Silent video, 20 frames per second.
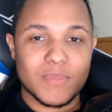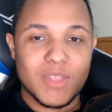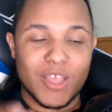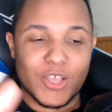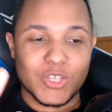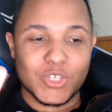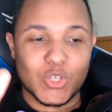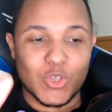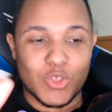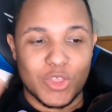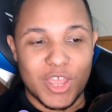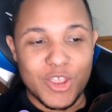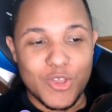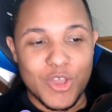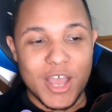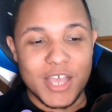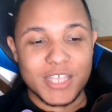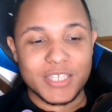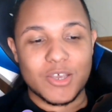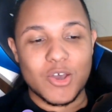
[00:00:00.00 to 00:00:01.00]
So there you
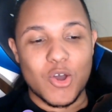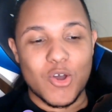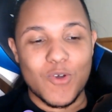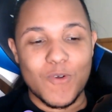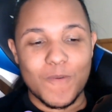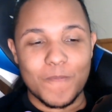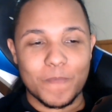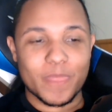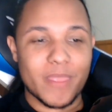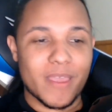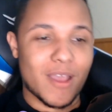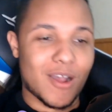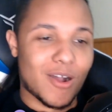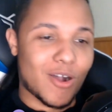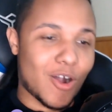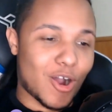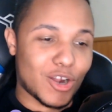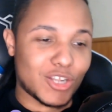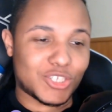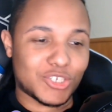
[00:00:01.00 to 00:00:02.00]
guys go.
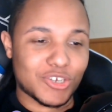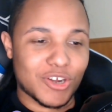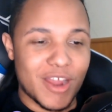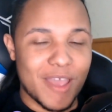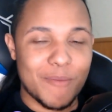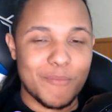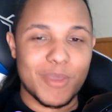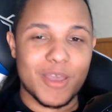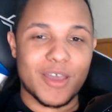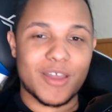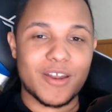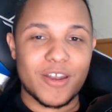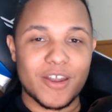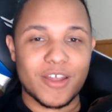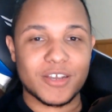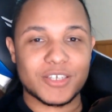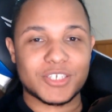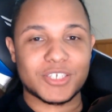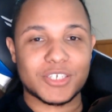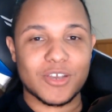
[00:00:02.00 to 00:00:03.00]
Archer Emiya in a
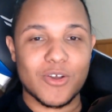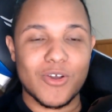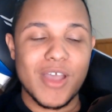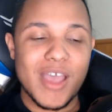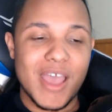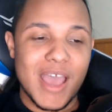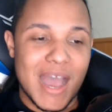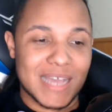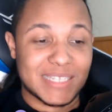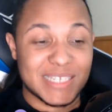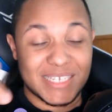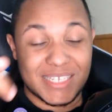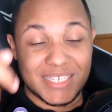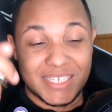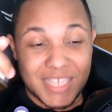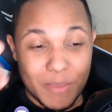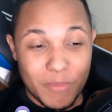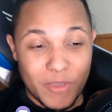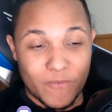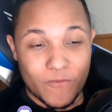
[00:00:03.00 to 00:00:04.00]
nutshell. As I
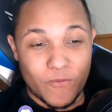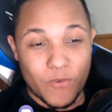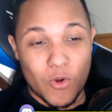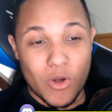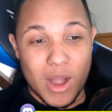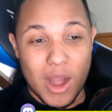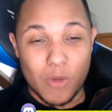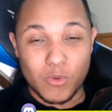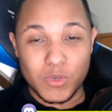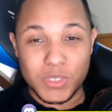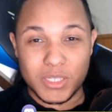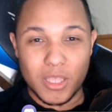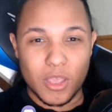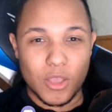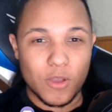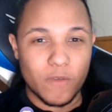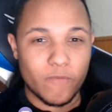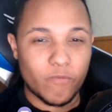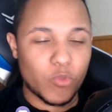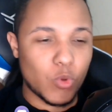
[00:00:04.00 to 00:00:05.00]
said before, I was
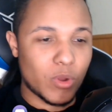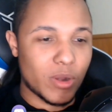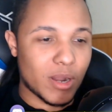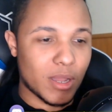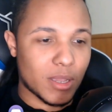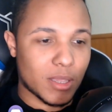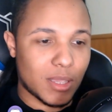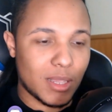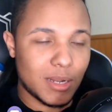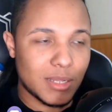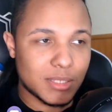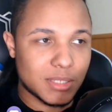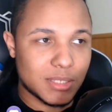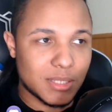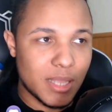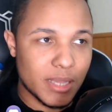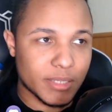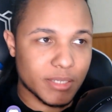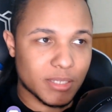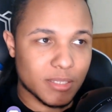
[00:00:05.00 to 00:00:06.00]
thinking of doing Achilles
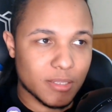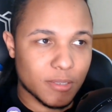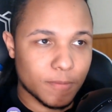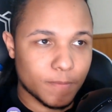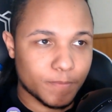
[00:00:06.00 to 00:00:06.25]
next.